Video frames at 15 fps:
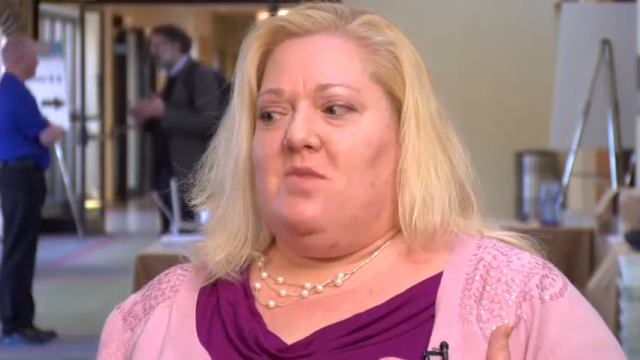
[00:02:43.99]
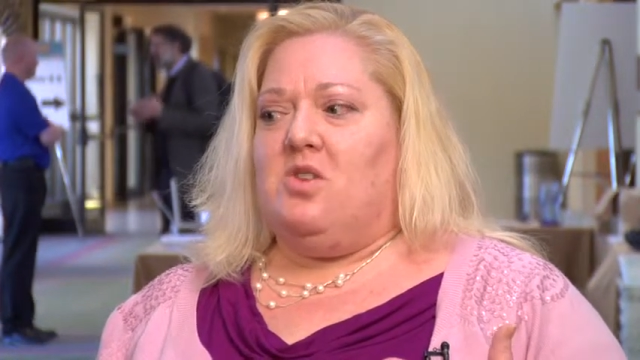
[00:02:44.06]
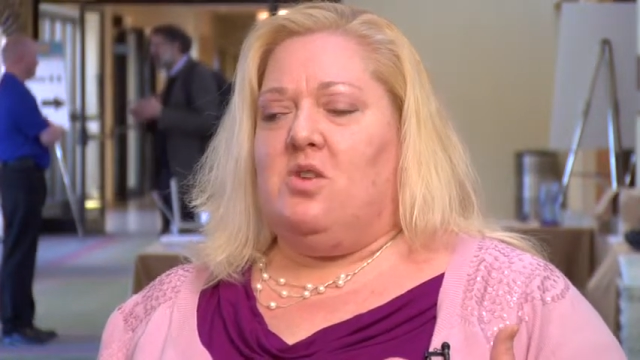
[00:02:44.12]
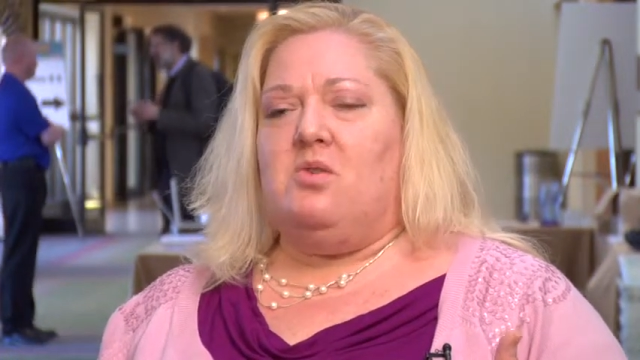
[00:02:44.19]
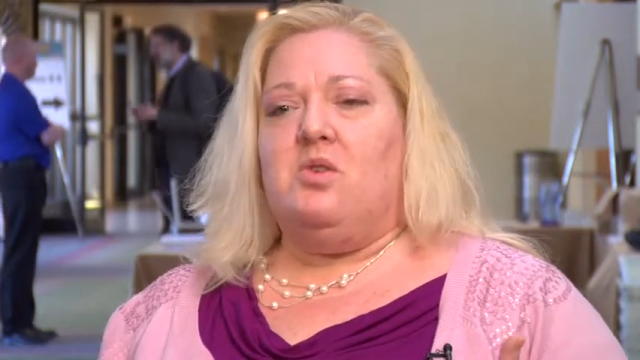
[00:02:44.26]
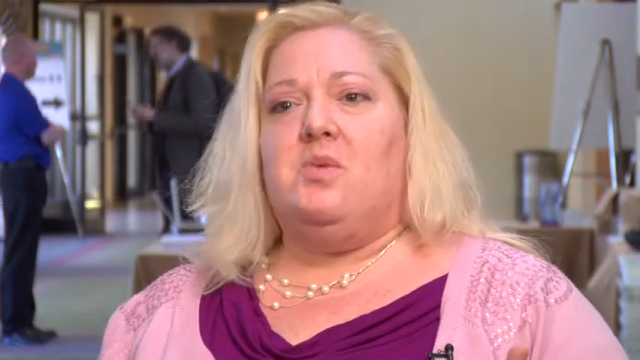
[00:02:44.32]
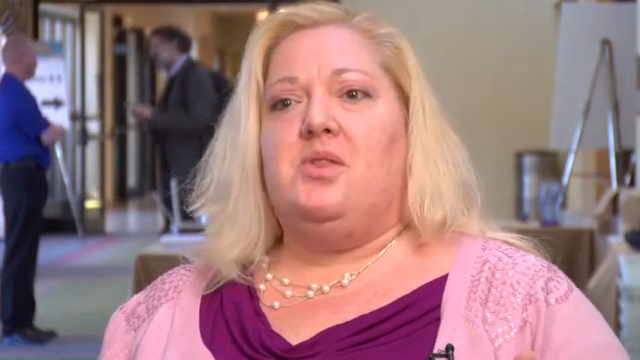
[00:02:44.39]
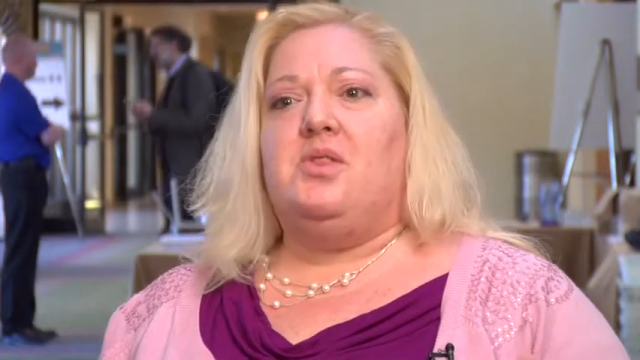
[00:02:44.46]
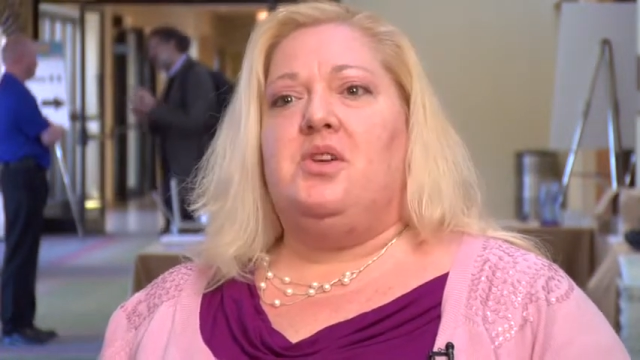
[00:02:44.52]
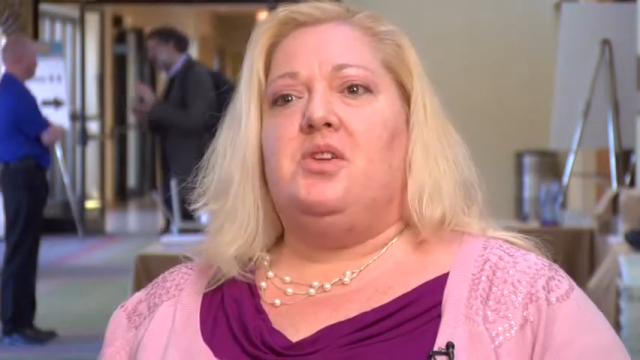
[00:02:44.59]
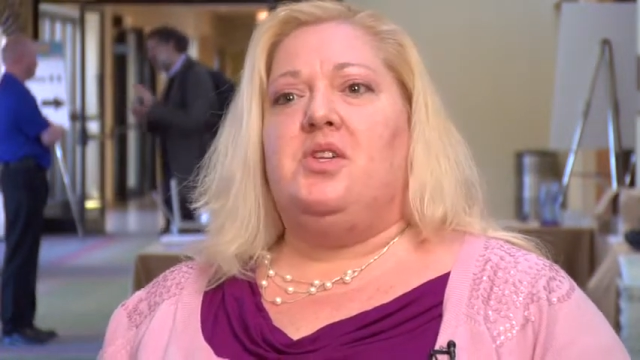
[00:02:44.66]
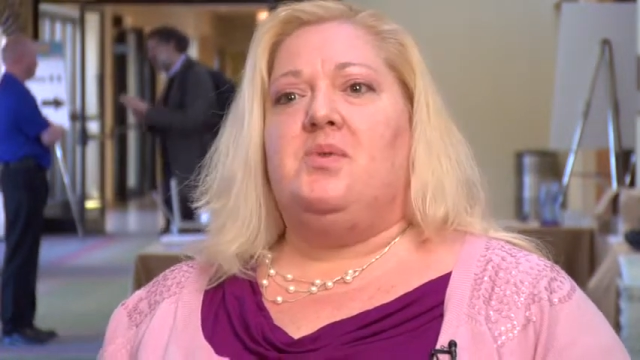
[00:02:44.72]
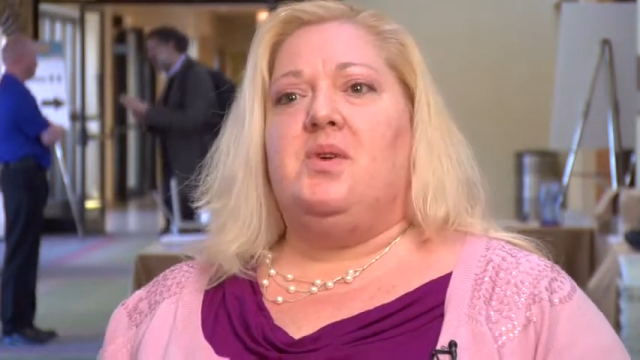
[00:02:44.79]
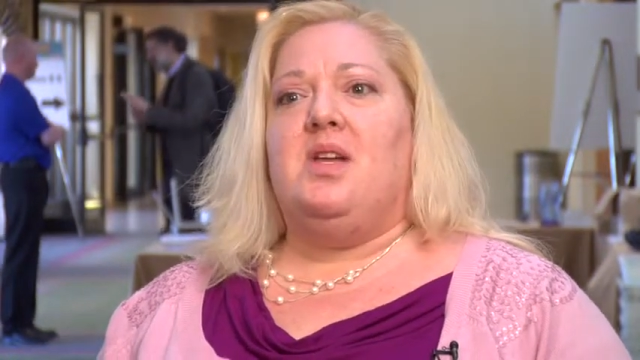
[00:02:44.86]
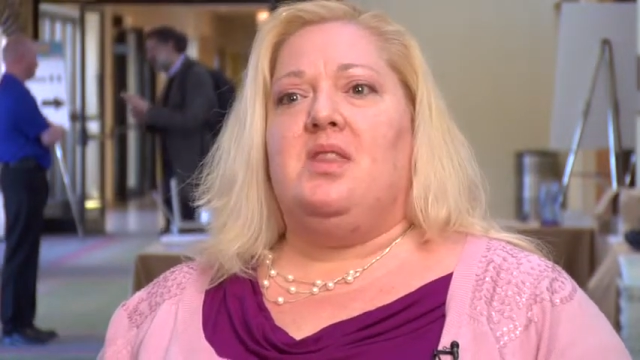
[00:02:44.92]
don't know what they're
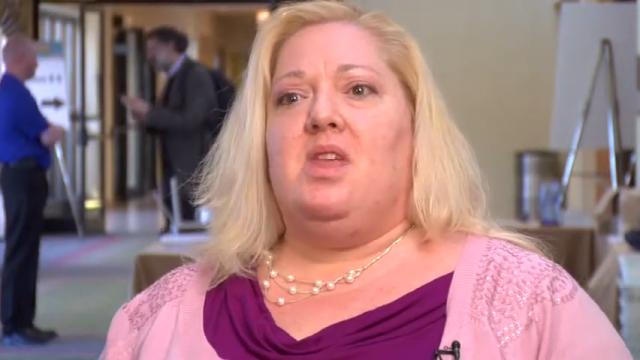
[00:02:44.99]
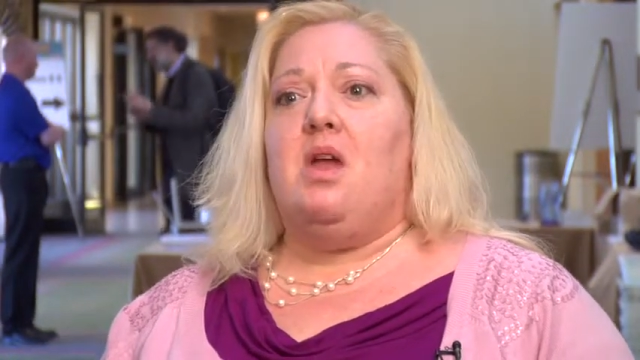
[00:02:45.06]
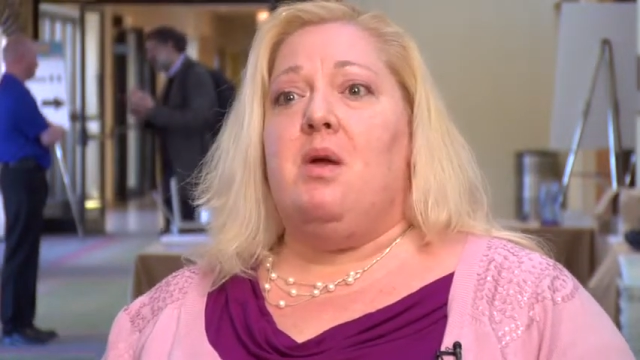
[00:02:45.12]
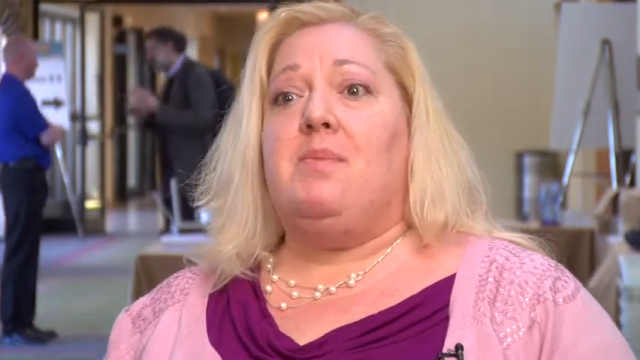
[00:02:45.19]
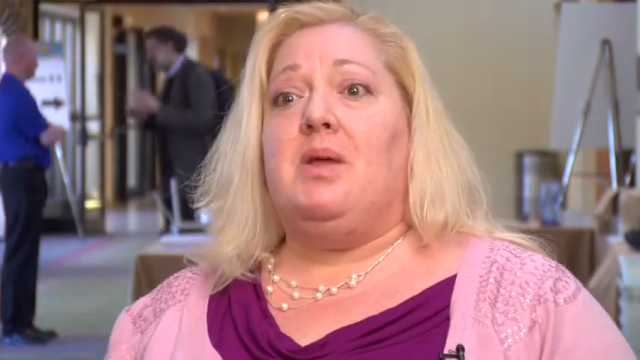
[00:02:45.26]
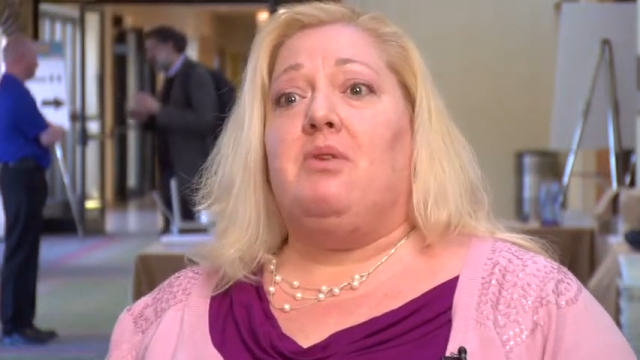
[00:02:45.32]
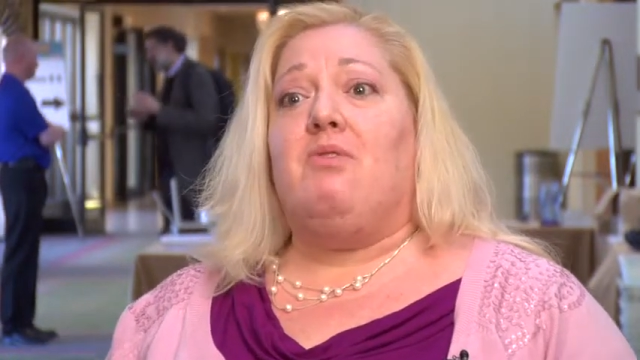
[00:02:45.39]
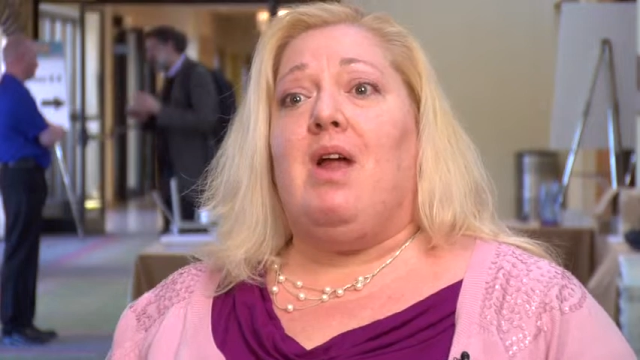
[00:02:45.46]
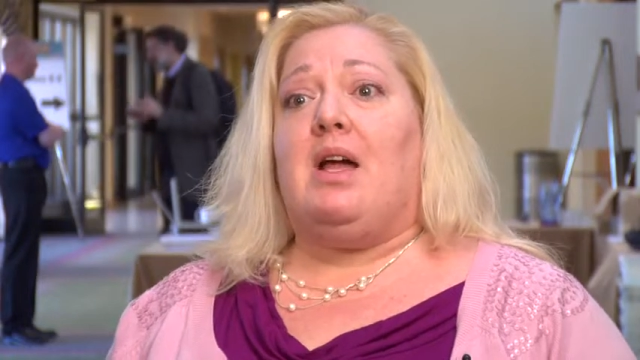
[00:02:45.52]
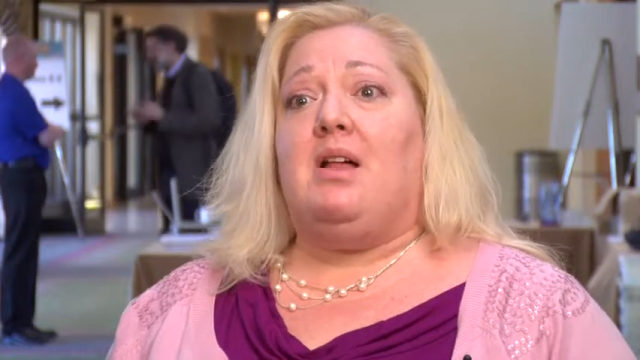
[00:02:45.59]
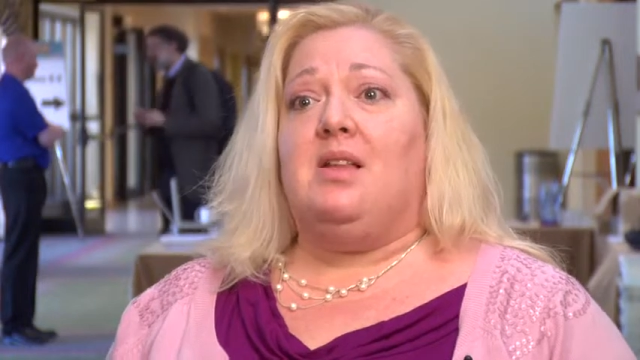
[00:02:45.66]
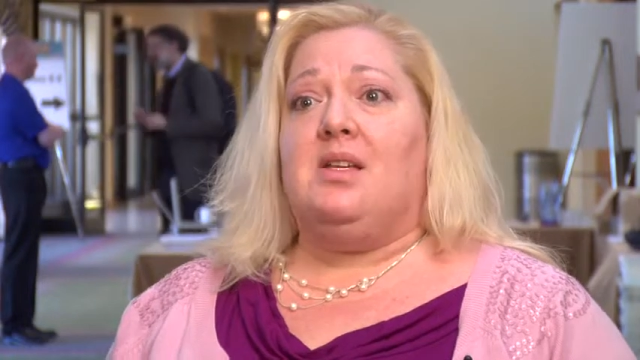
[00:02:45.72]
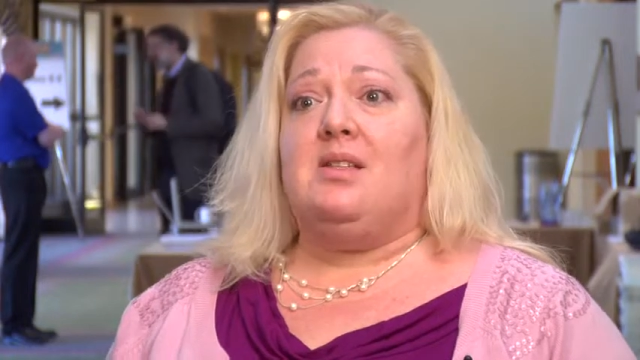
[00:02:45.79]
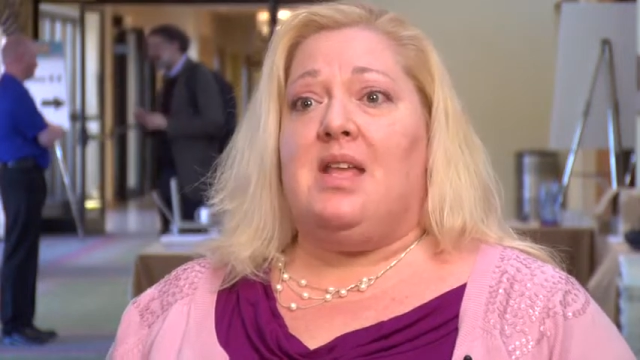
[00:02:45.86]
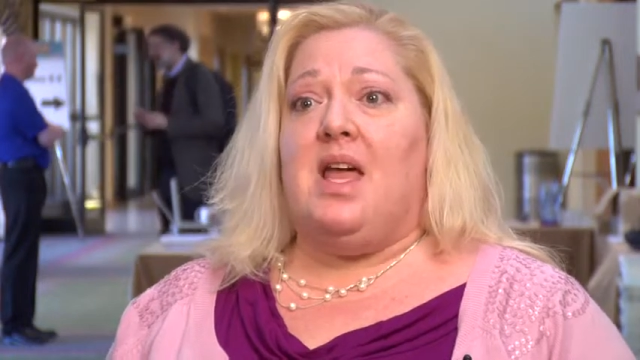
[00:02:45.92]
doing, they are being reckless,